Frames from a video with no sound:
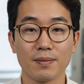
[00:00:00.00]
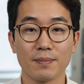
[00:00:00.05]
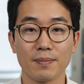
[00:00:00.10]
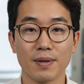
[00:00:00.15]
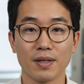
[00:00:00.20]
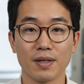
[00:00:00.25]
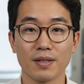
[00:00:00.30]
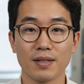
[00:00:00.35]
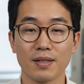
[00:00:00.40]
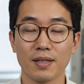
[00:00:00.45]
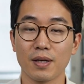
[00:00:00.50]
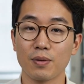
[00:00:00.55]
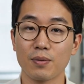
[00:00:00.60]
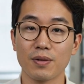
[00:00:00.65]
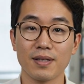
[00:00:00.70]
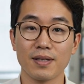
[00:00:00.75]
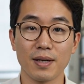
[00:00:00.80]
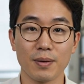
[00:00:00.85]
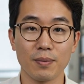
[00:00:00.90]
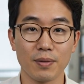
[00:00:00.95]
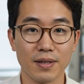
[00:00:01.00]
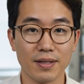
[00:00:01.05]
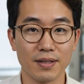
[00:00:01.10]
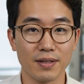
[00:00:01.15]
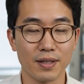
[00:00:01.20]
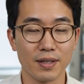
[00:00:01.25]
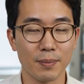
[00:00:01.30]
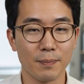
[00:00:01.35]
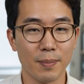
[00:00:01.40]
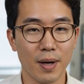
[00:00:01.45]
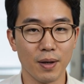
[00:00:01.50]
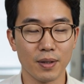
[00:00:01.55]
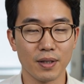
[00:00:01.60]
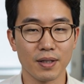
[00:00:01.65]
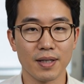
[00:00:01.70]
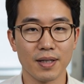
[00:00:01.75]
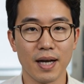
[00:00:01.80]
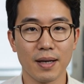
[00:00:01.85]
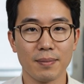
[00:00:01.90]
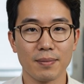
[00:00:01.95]
bears little resemblance to the
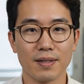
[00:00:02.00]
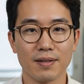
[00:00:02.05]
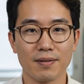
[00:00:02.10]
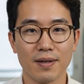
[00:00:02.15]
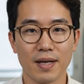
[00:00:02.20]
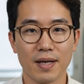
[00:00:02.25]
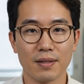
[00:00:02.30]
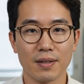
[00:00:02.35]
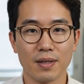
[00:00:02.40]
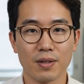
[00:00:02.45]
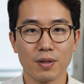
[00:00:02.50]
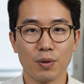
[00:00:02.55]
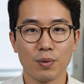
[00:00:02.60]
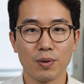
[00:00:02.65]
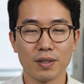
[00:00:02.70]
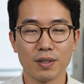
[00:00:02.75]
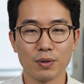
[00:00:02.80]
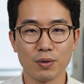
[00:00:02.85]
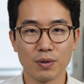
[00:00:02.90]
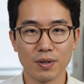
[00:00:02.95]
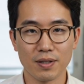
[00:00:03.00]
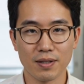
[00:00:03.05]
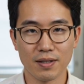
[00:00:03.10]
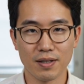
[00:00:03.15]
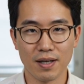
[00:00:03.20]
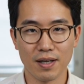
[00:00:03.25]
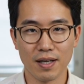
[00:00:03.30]
polished diamonds found in jewelry stores.